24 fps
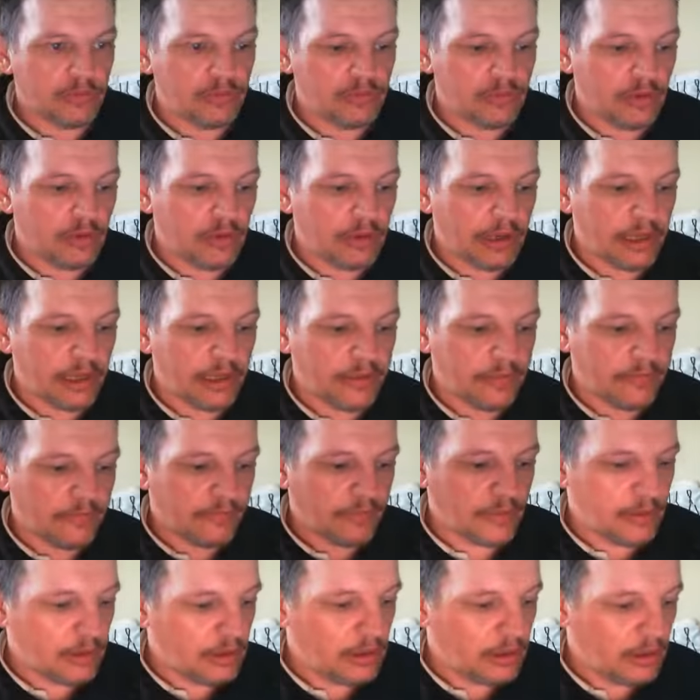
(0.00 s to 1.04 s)
with dye.
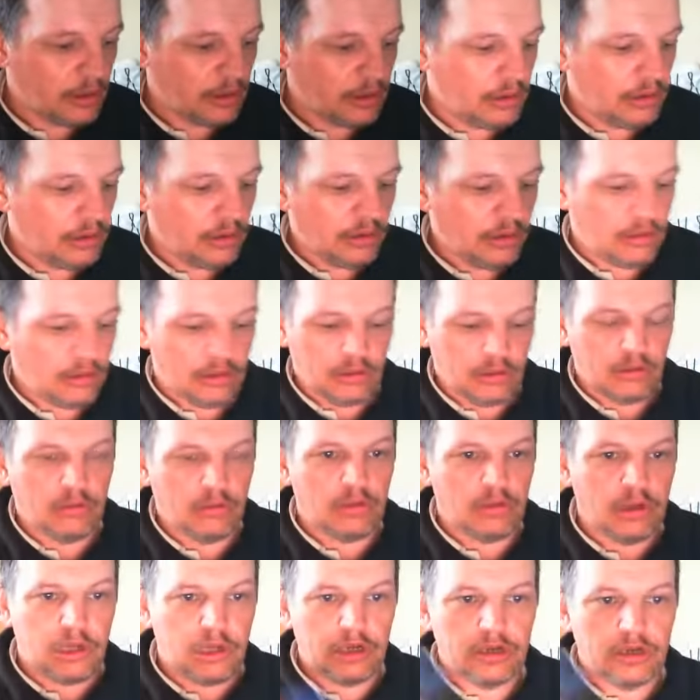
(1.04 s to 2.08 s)

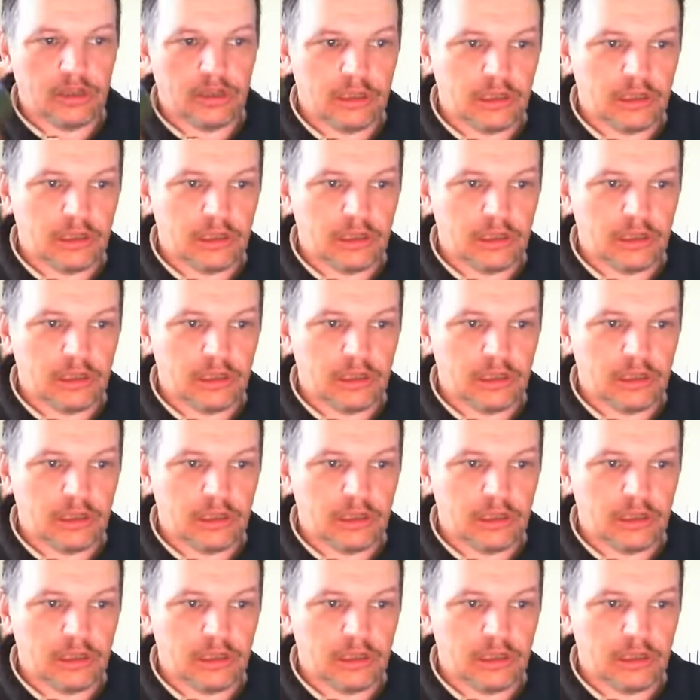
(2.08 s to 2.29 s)
I'm going